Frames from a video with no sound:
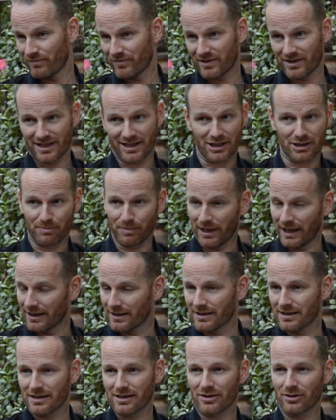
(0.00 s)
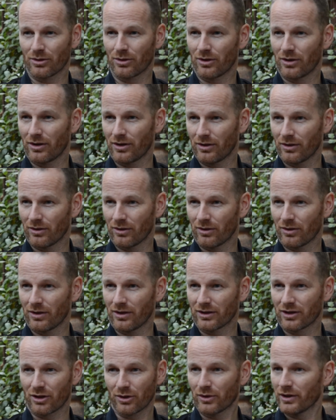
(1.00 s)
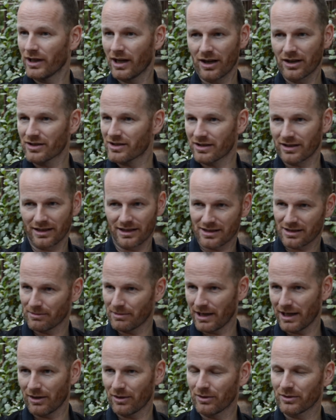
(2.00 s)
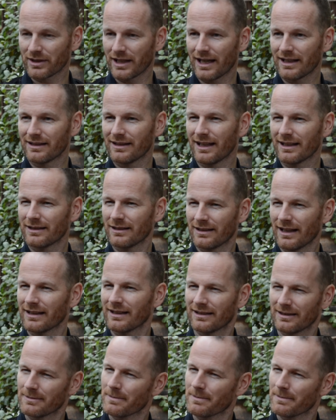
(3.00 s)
suspense or curiosity somehow that